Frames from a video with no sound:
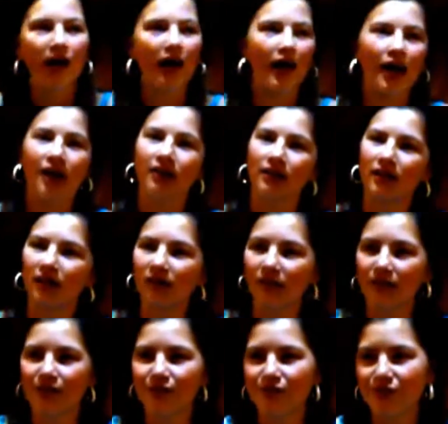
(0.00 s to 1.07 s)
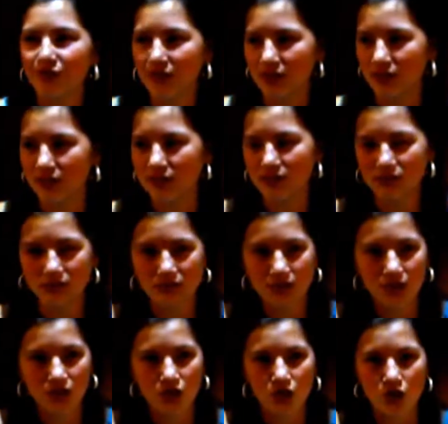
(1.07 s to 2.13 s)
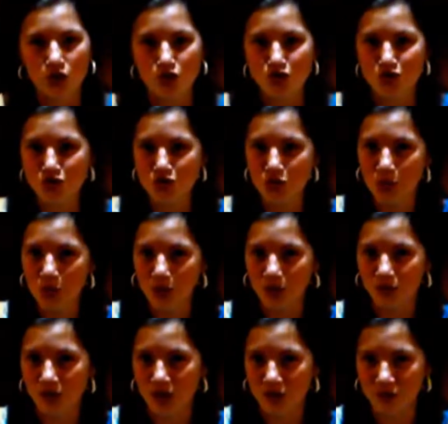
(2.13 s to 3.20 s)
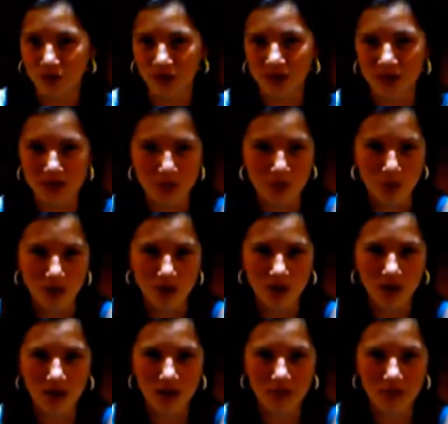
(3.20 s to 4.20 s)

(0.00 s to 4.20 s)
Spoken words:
and Cliff, the fool, Rodriguez boy. I